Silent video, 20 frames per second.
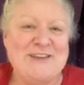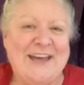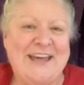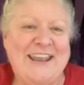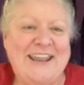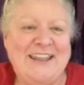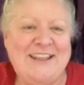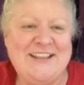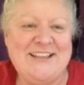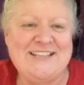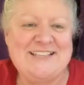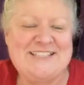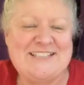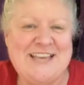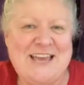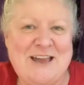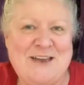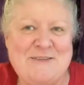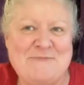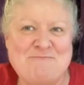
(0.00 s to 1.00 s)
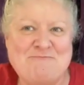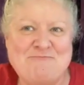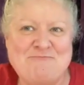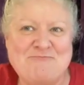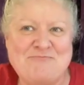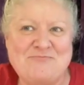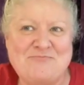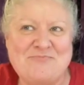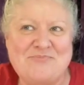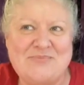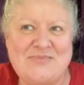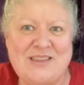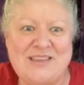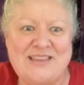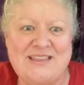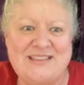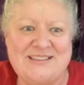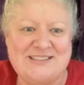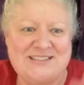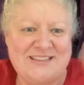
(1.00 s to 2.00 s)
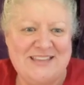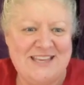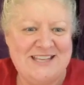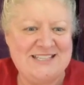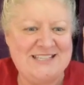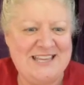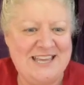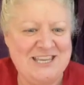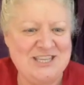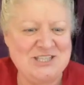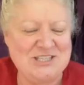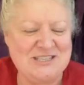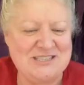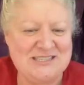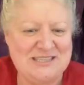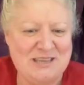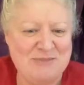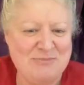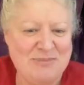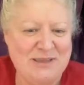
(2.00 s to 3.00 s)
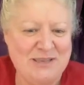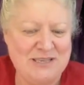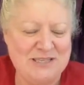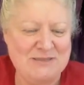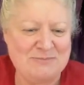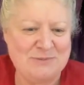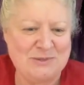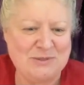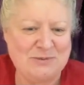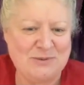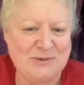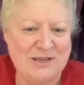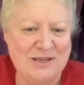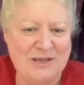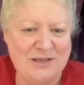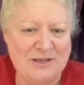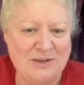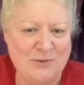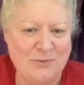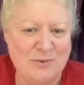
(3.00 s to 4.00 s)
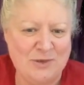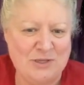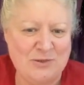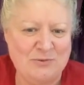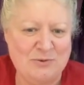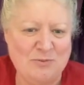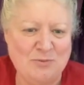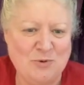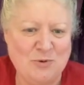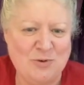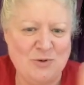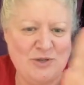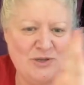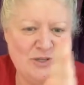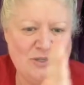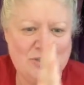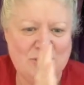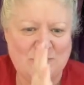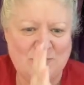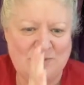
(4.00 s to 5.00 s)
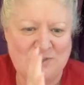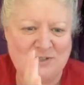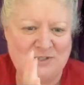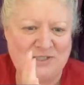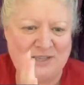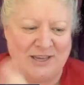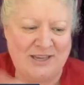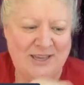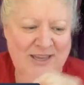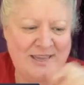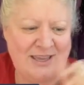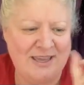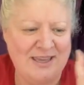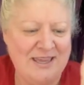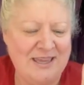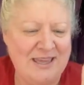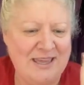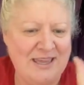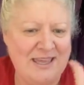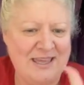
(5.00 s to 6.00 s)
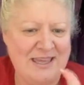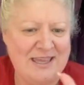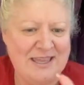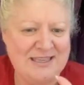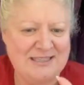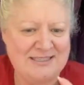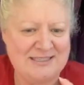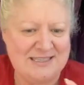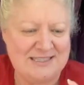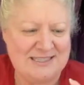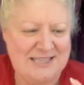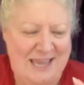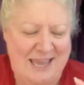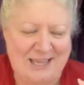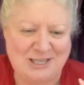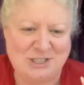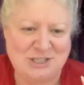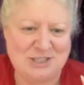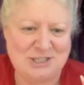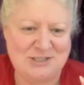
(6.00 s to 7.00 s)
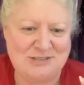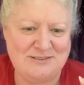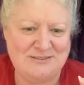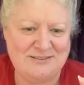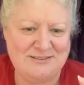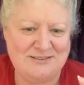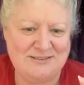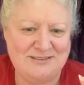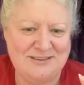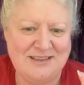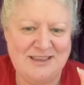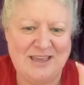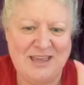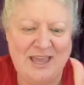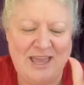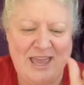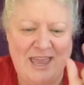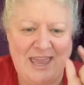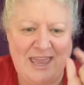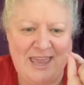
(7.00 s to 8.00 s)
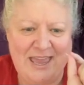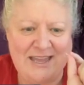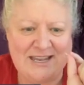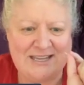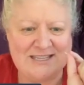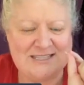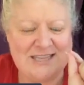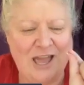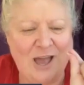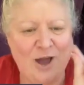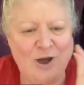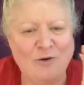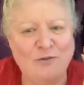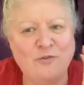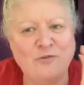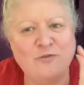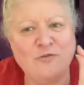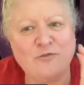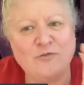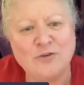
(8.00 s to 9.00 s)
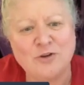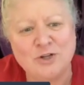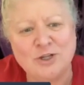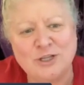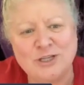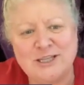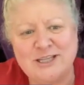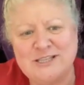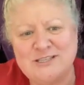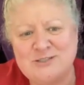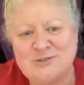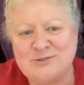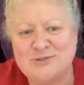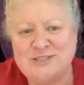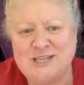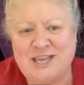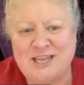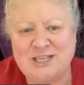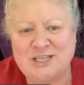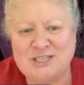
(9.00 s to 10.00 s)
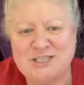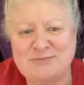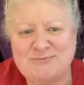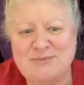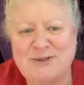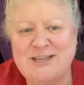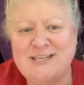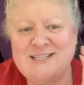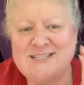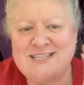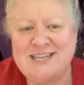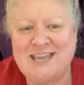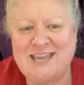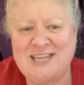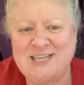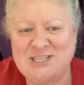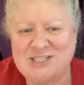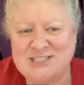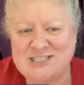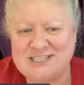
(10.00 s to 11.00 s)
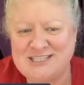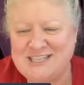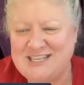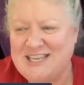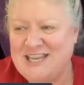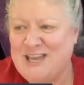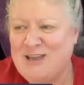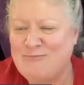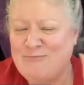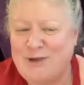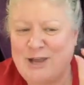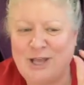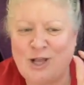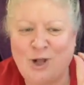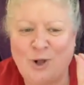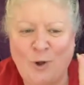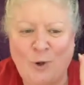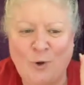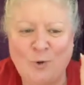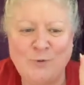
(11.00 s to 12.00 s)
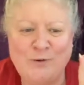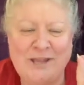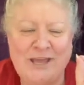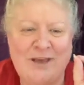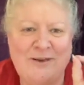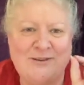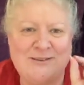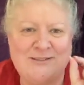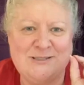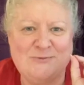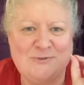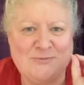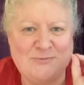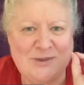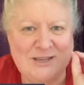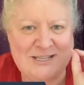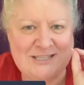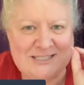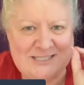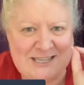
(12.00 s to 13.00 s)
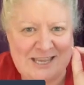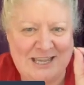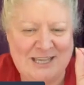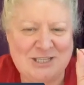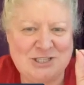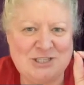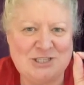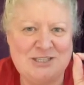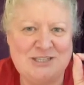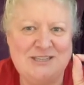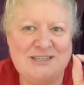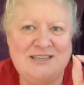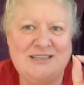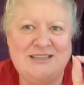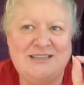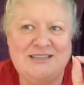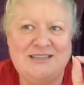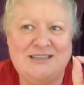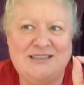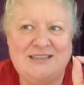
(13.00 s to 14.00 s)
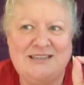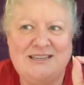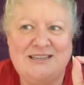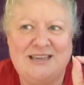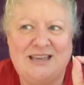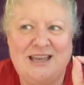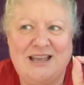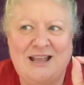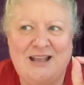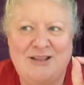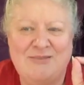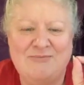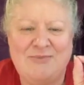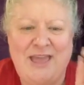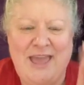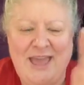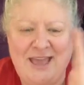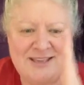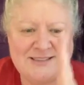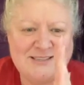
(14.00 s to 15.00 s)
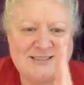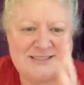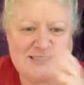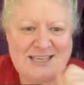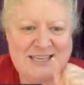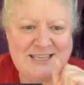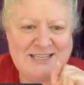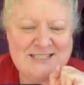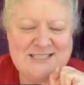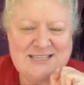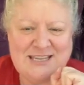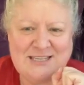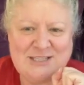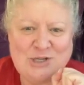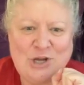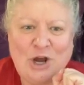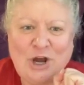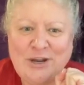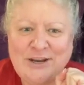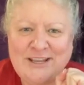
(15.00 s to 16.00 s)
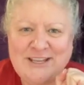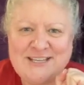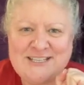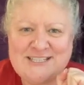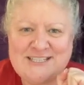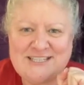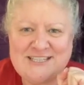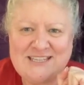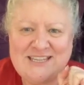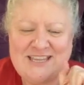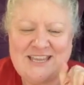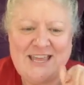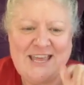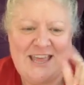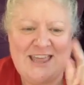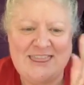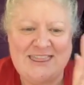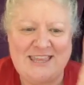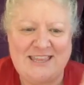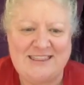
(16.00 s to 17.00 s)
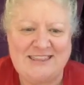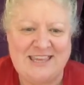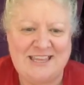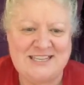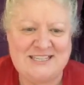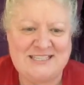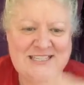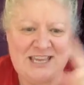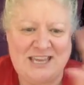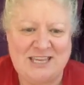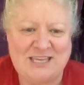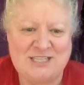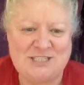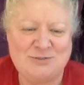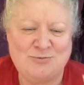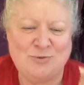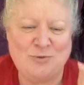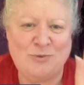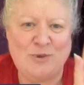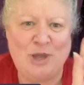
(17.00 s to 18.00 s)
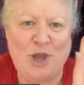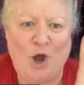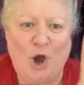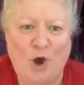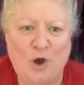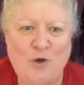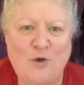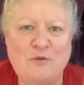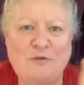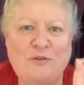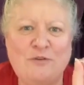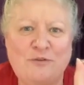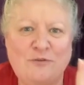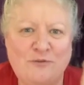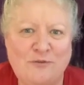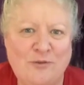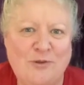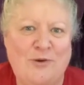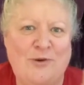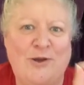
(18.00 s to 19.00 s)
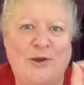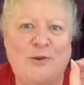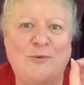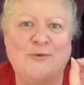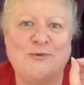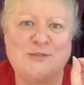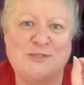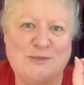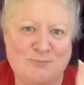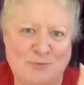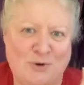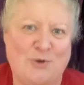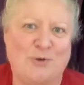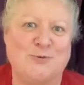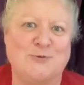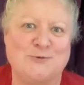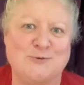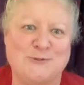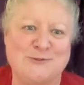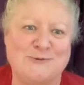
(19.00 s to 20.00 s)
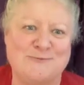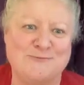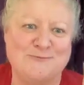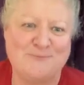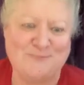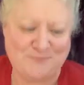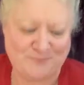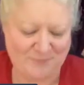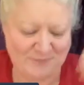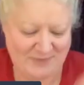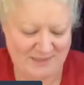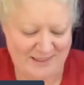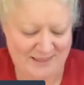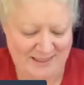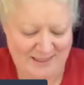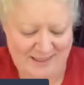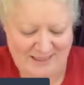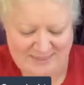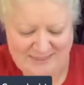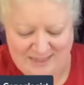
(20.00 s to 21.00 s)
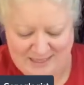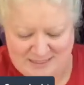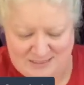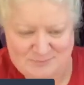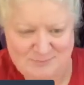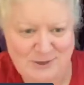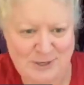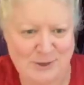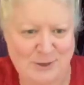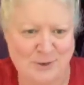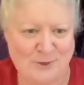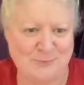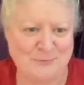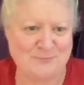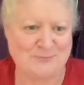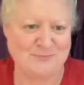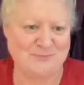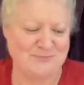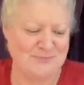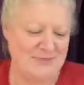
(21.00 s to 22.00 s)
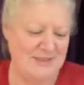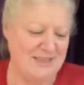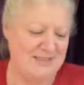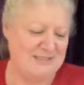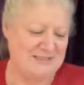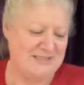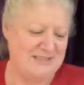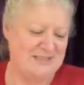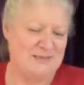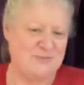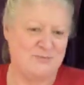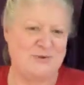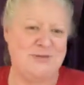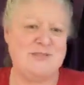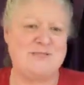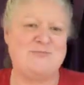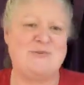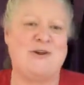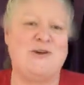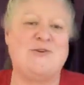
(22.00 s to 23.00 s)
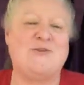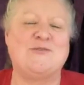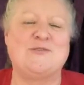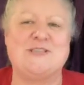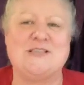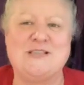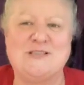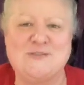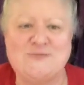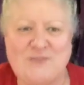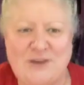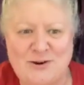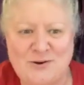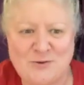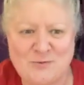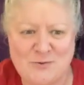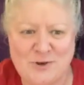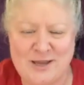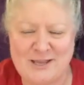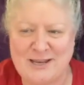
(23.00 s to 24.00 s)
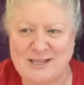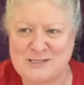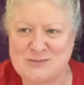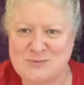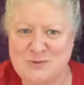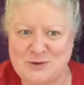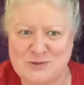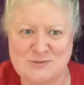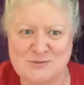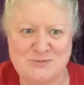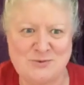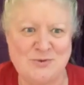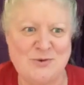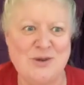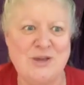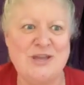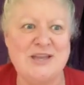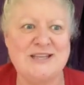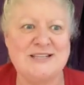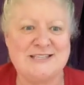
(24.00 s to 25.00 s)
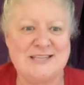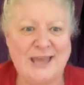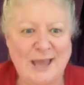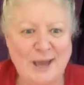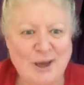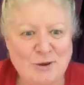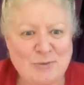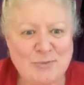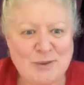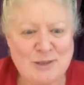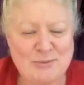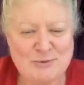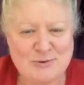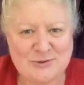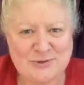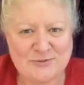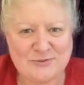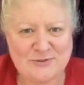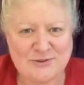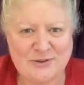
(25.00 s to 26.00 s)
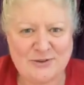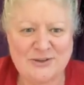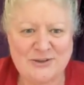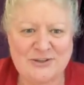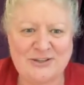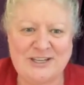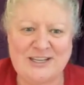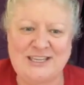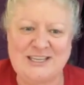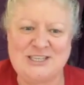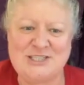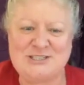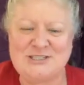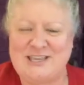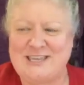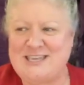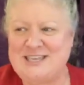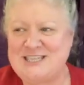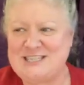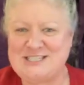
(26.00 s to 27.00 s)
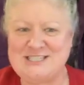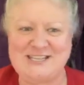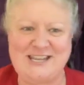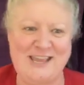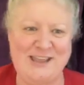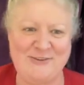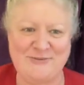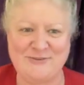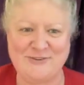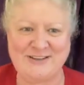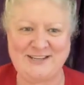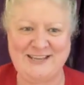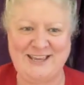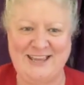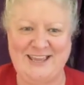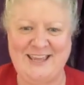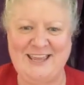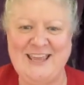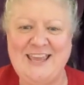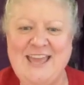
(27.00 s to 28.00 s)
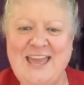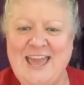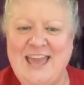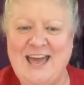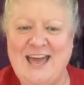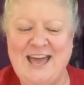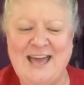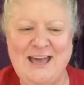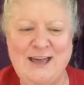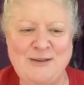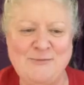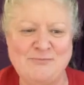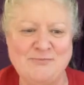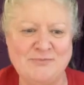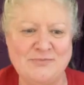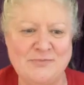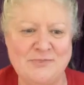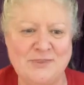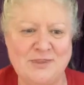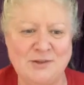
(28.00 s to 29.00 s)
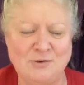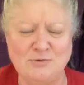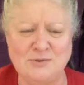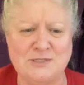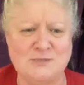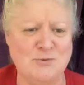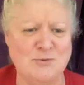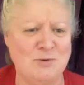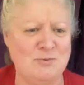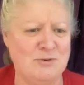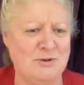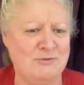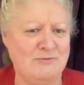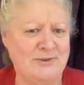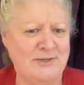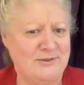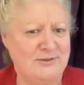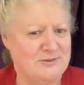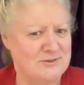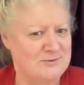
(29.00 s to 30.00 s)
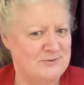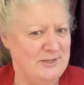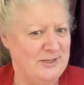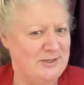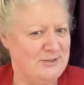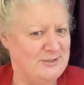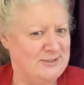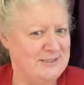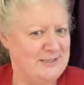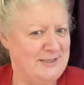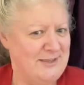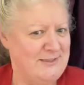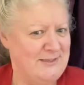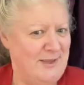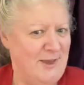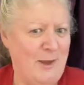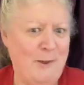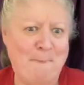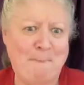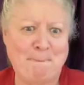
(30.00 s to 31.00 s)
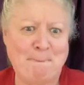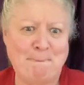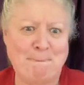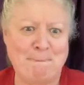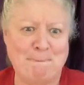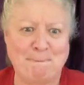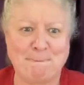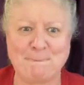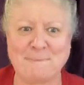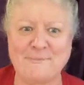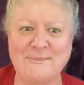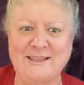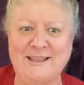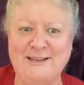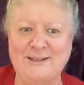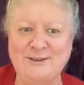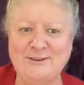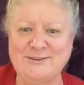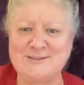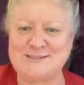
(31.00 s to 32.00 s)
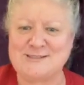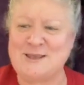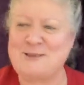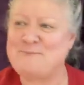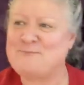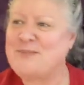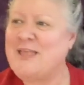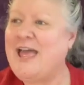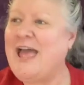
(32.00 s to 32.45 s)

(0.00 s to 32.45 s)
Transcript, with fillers: but it, um, so that dash is that piece between when you were born to when you die is the dash and it's how full is your dash my dash my goal now that when my dash um, has its end date on it that that dash will be overflowing with sparkles that's my goal is to spread sparkles as far and wide as possible to help people to feel good each each and every day um, oh this purple and red looks really good together hadn't noticed that.